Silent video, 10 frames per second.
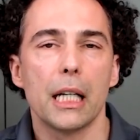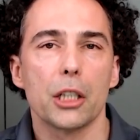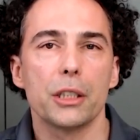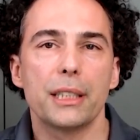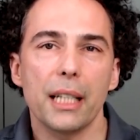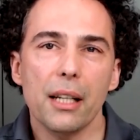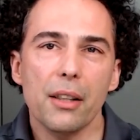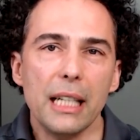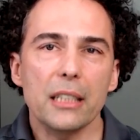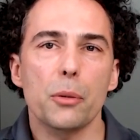Consider
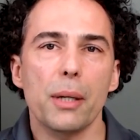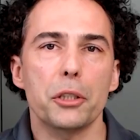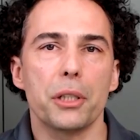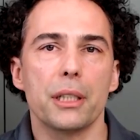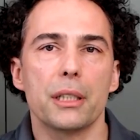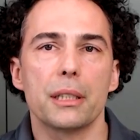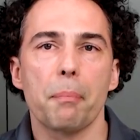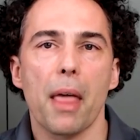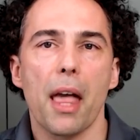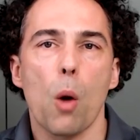these questions
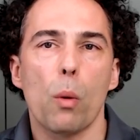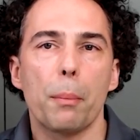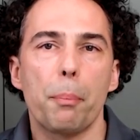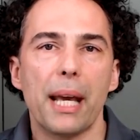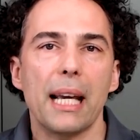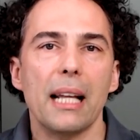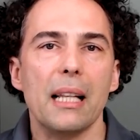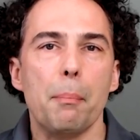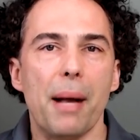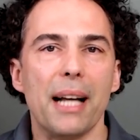when picking
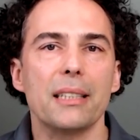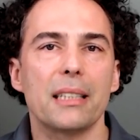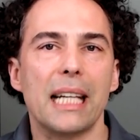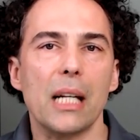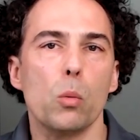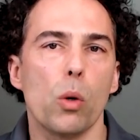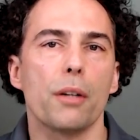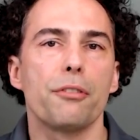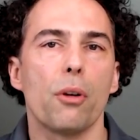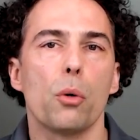the best Git
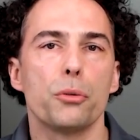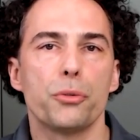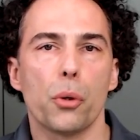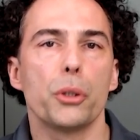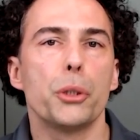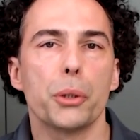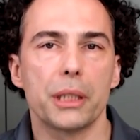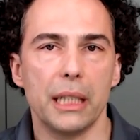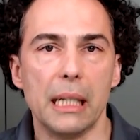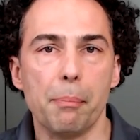workflow for your
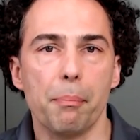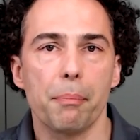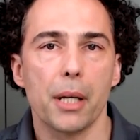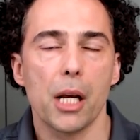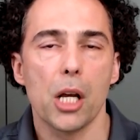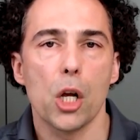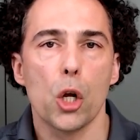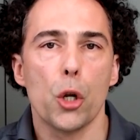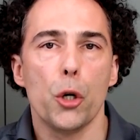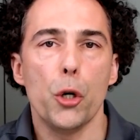team.
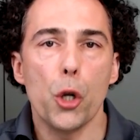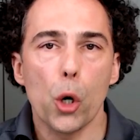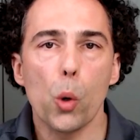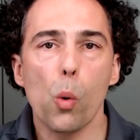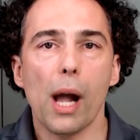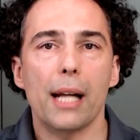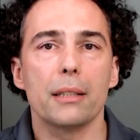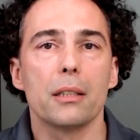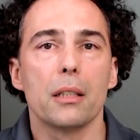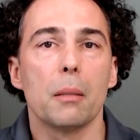Know
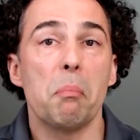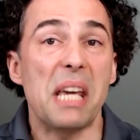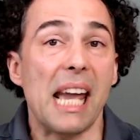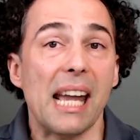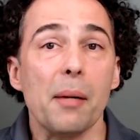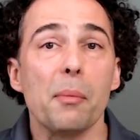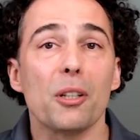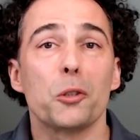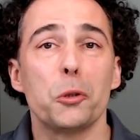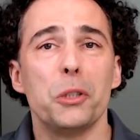and be
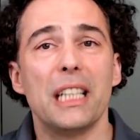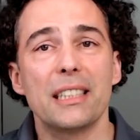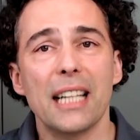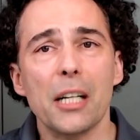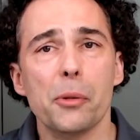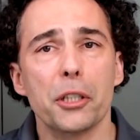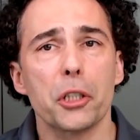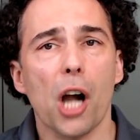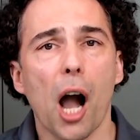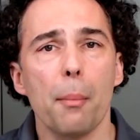able to distinguish
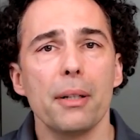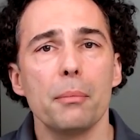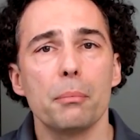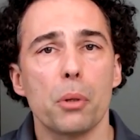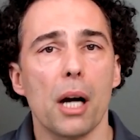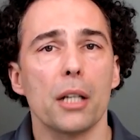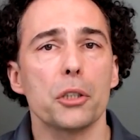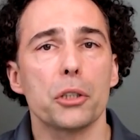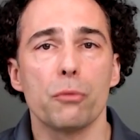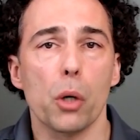common
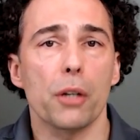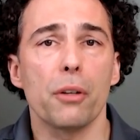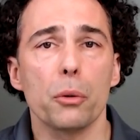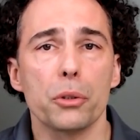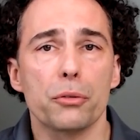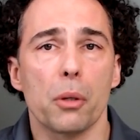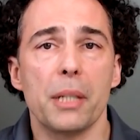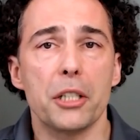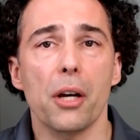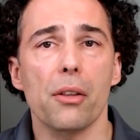branch workflows from
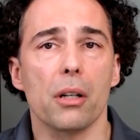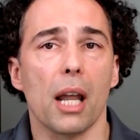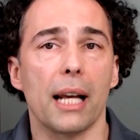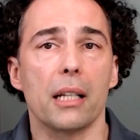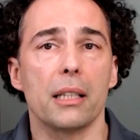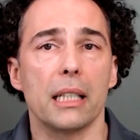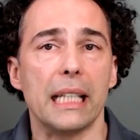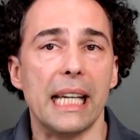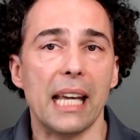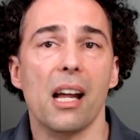each other, like the
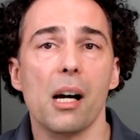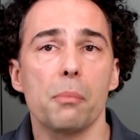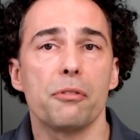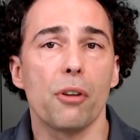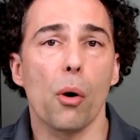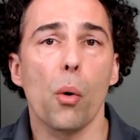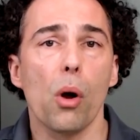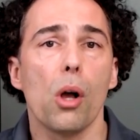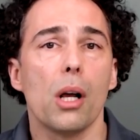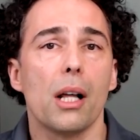GitHub flow,
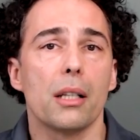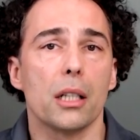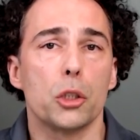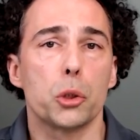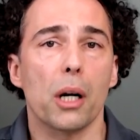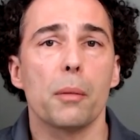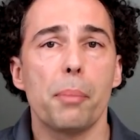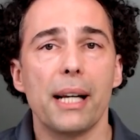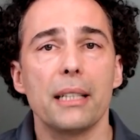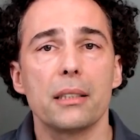the
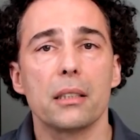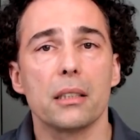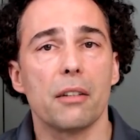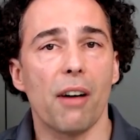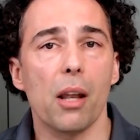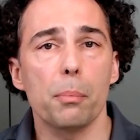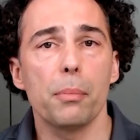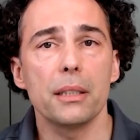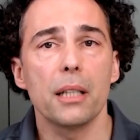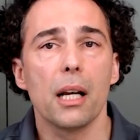trunk-based
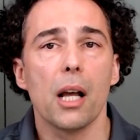development,